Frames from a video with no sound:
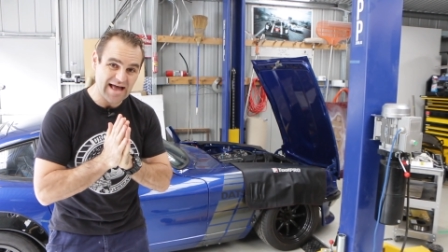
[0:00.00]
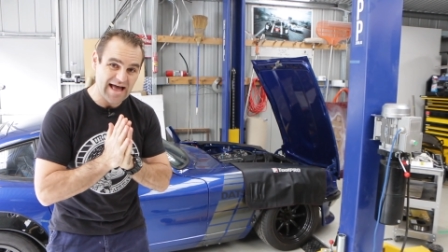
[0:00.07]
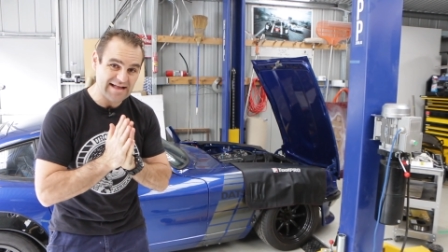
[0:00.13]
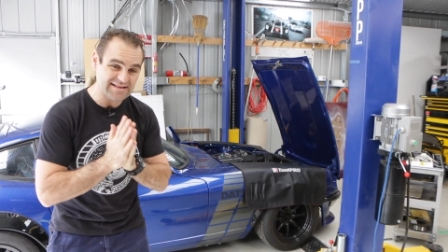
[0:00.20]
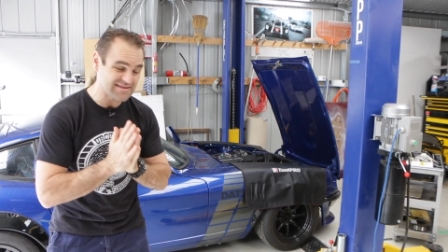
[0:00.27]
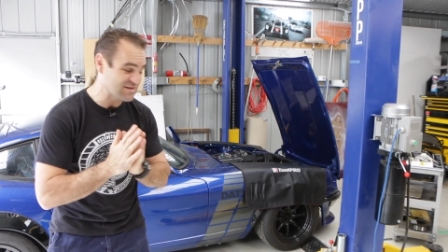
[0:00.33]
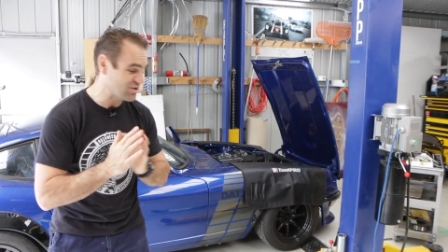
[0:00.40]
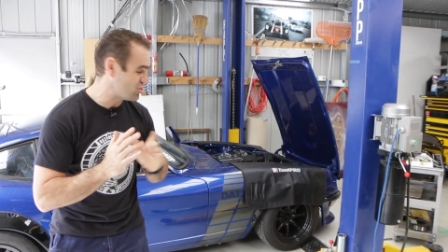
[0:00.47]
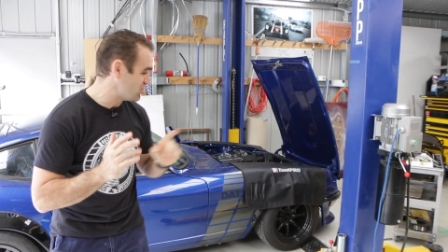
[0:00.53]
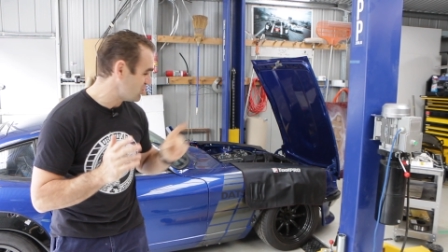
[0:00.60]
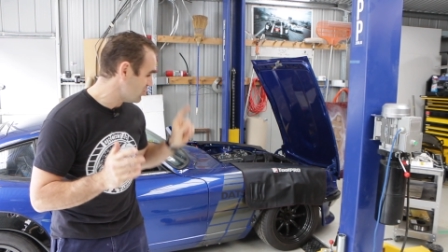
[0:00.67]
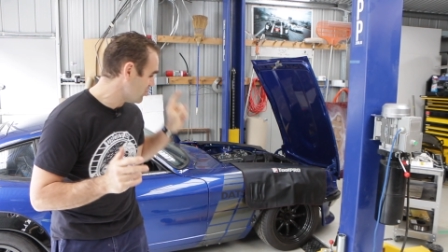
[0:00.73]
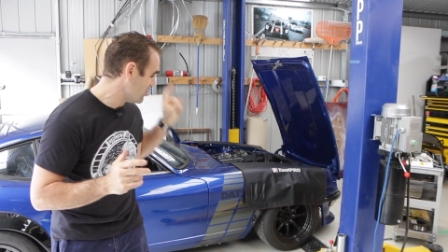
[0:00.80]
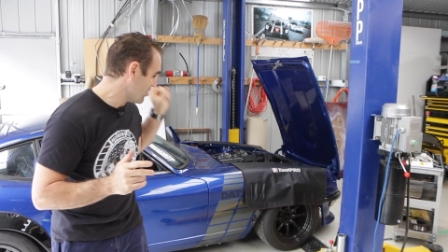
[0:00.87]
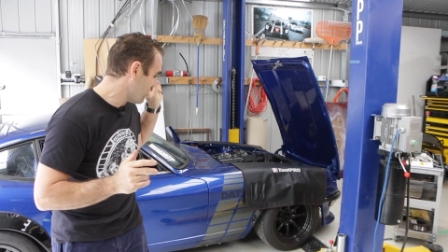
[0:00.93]
at the
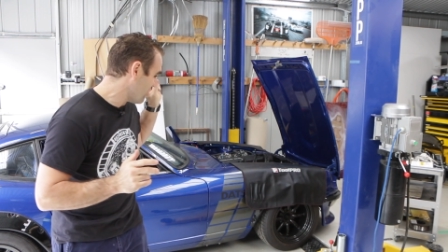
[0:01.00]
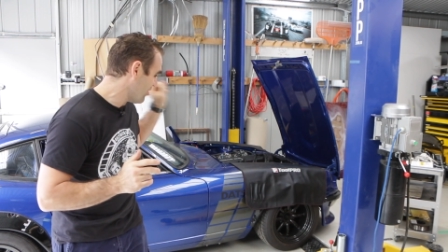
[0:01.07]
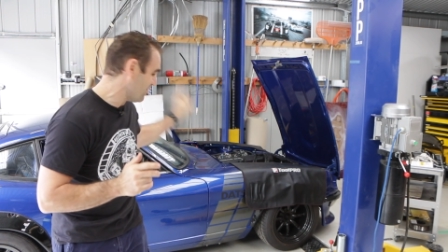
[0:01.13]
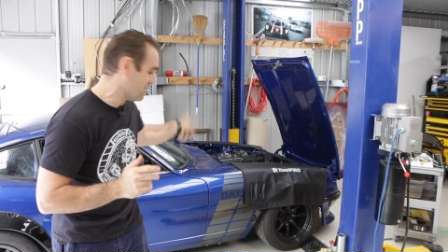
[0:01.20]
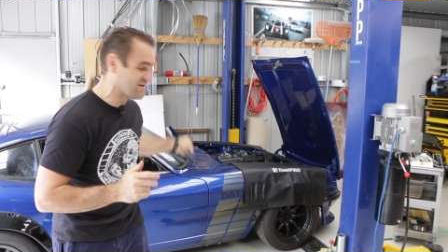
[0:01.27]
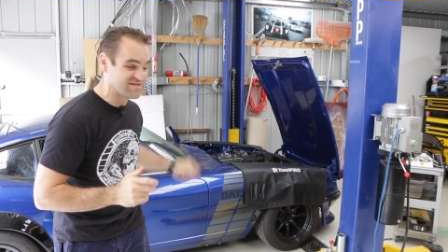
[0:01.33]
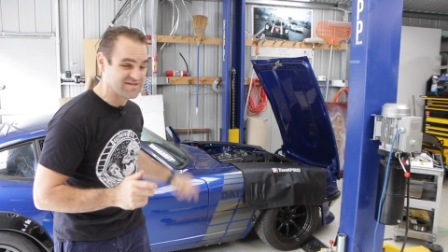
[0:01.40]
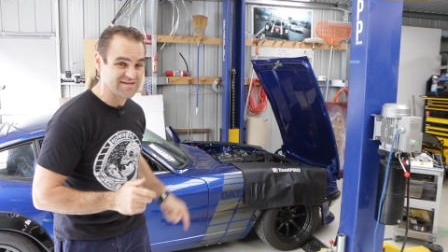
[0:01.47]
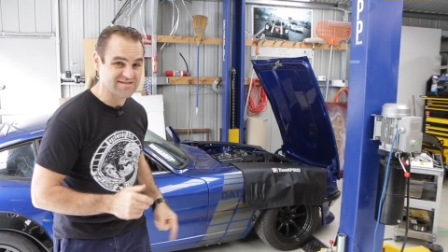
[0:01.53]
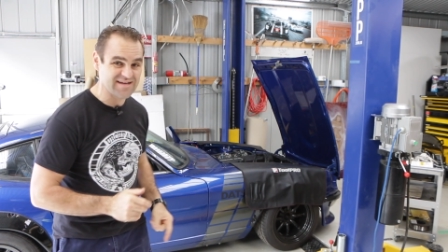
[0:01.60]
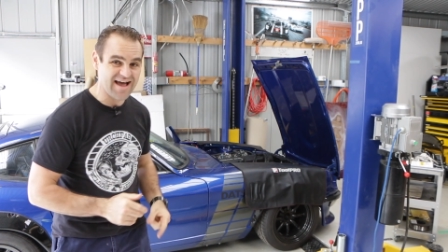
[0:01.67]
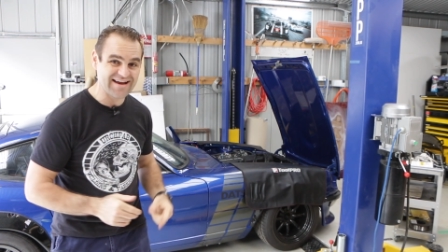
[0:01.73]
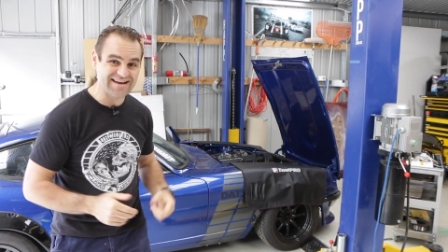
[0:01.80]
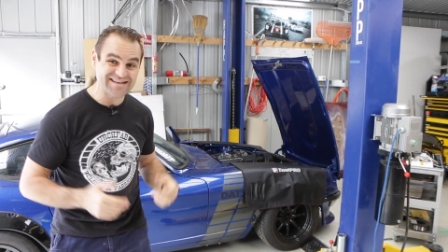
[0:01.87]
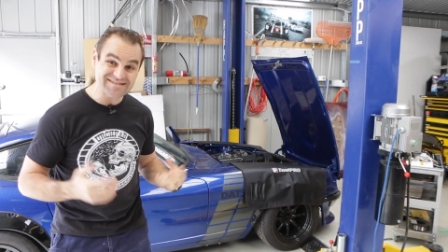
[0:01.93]
tuning on the
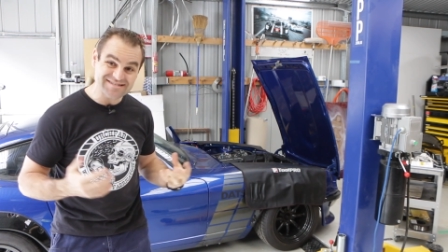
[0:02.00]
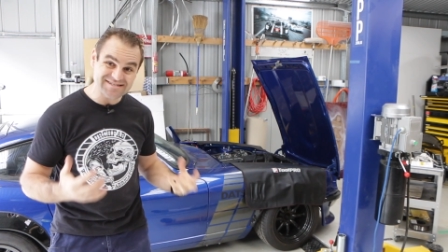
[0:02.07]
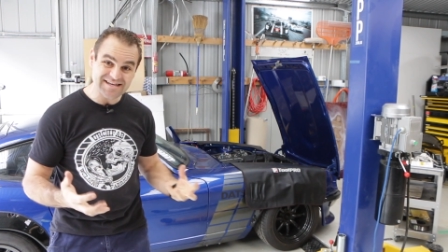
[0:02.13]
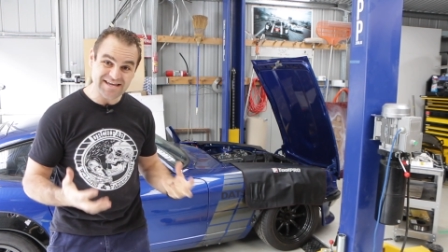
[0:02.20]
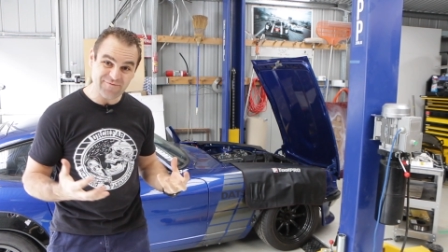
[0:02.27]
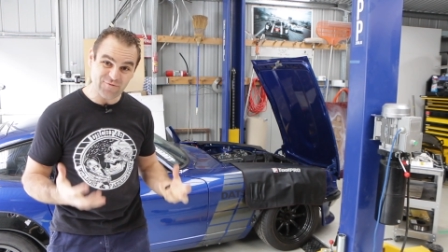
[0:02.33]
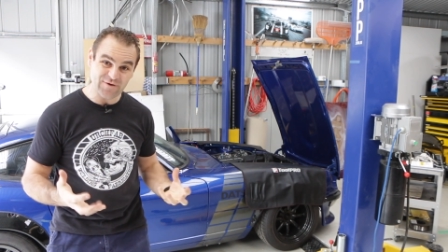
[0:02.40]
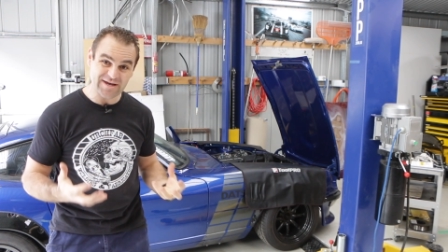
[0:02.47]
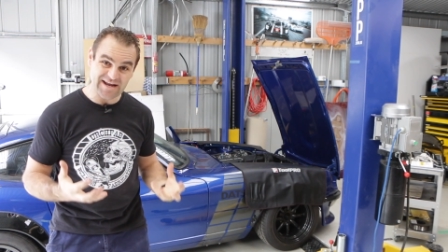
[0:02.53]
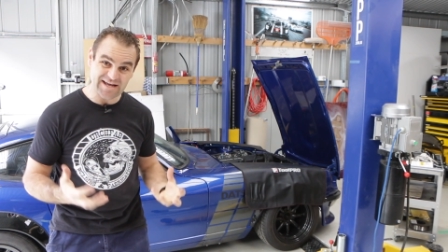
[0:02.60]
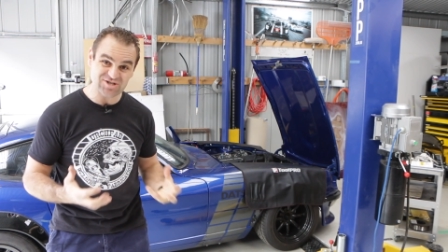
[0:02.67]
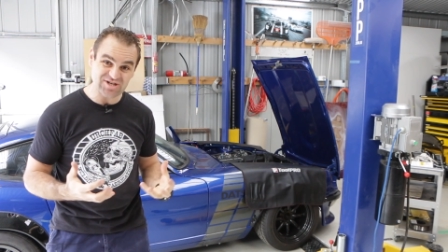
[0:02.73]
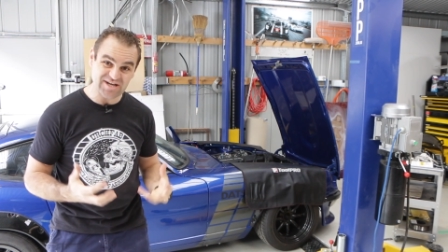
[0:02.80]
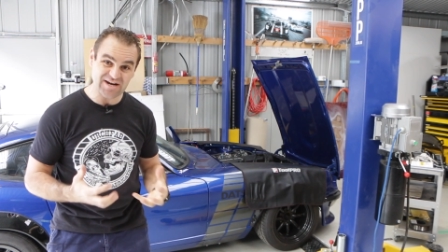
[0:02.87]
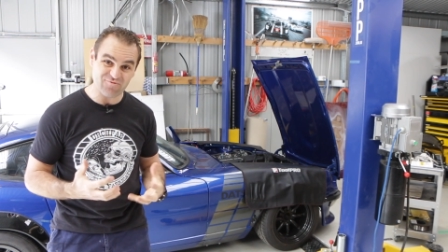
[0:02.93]
680 and see if we can
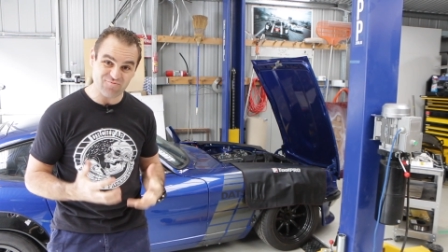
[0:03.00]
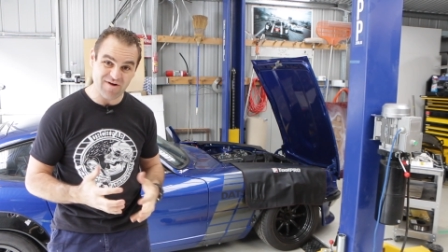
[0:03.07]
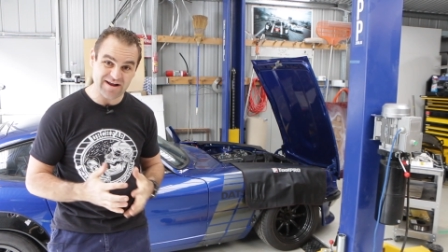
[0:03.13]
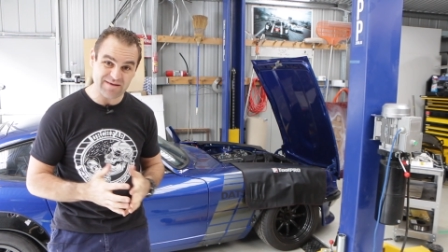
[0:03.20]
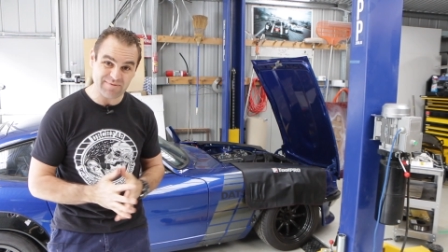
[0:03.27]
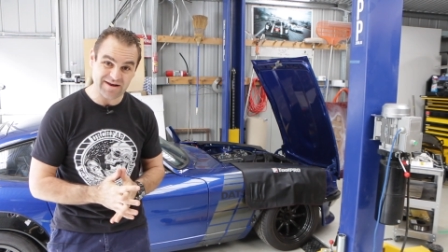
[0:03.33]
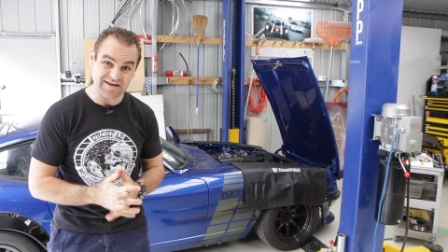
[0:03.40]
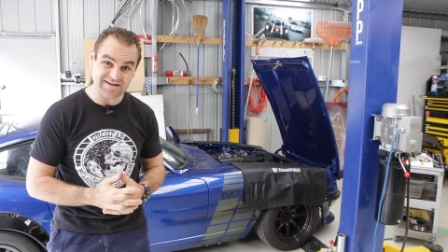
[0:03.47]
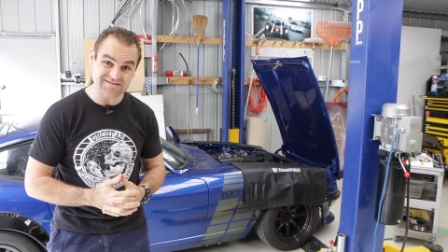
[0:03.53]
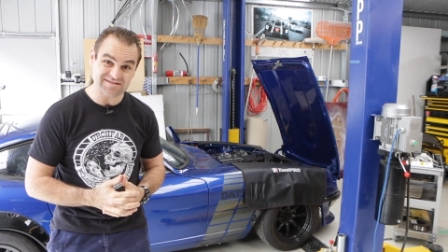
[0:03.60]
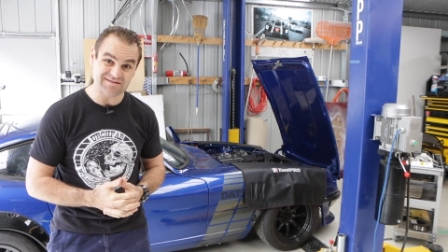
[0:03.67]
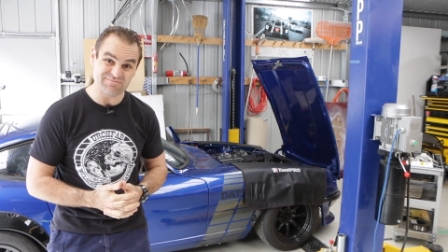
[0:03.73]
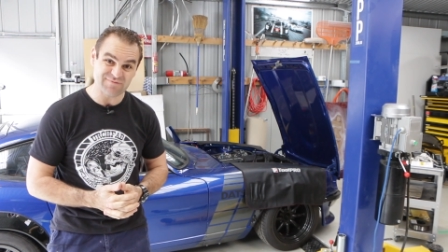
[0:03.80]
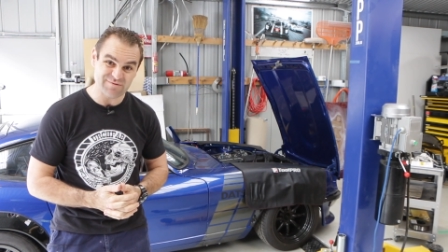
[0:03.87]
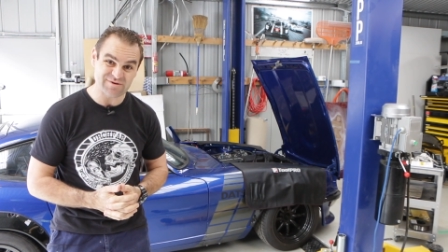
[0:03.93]
actually get it running better, because at
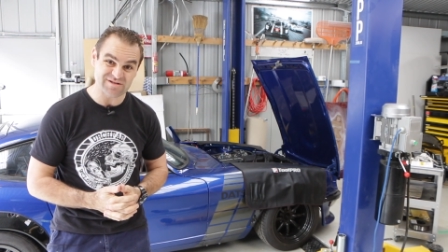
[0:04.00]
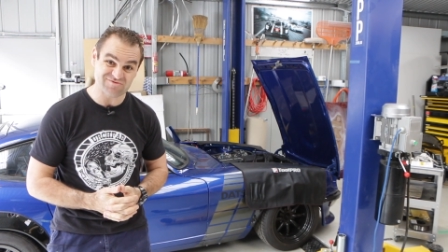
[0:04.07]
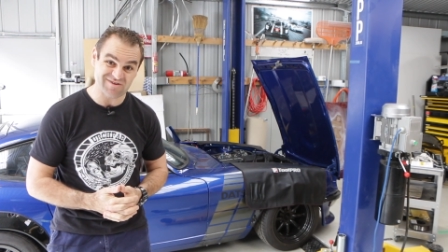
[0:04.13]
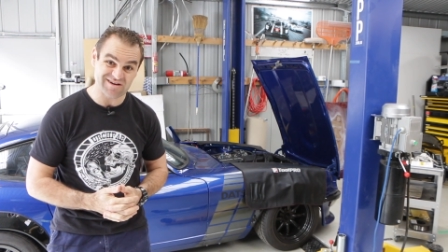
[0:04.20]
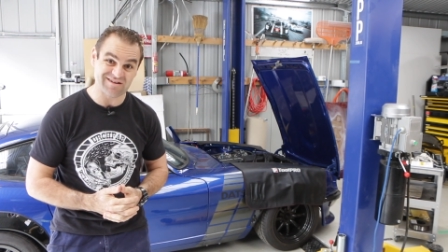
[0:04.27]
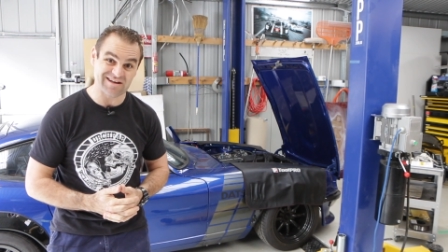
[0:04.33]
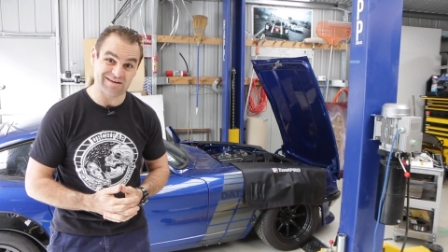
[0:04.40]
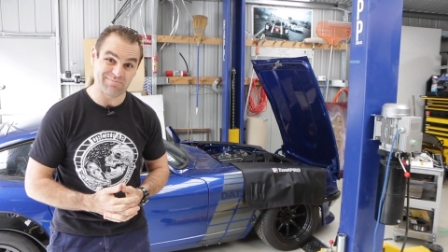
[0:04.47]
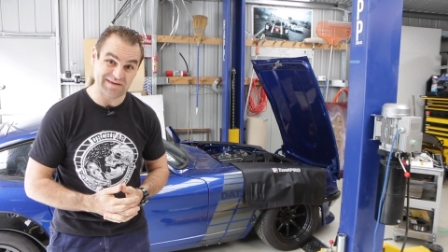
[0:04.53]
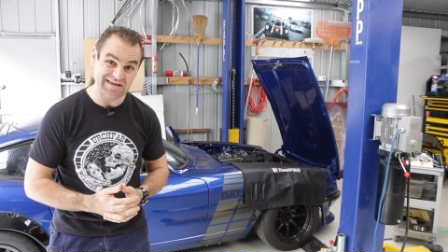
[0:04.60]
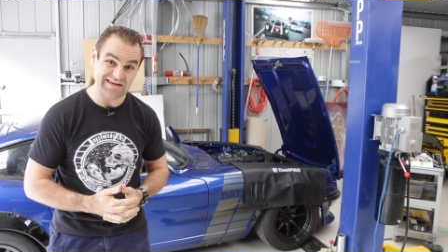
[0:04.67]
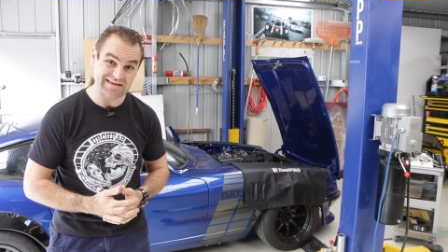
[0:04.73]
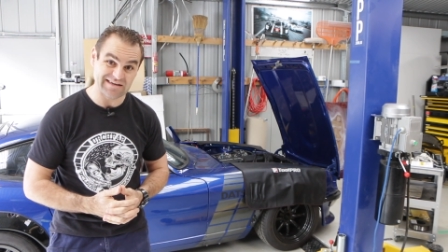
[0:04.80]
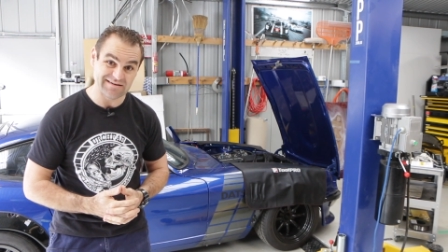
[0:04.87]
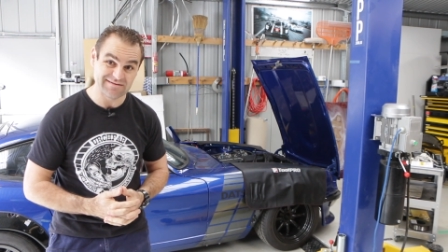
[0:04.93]
the moment it's running like a pig.